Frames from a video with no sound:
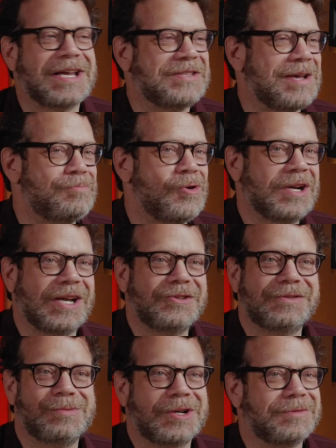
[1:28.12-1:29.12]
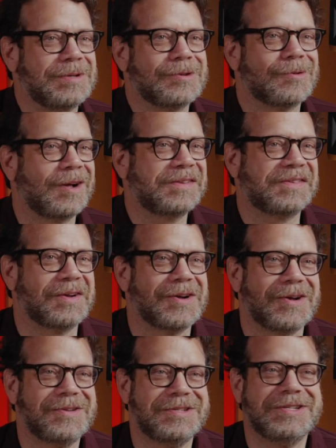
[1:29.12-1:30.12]
At that point, I just wanted to be a rock
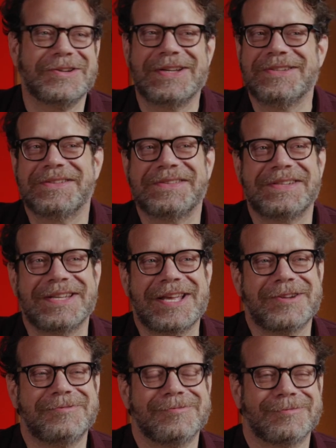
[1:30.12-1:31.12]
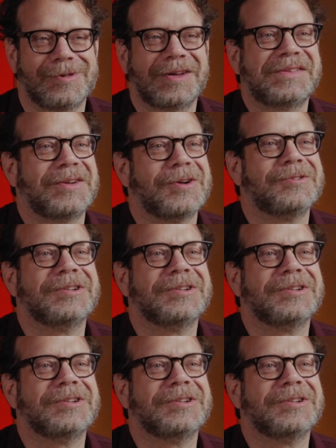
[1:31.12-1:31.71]
star. You know, I just had rock star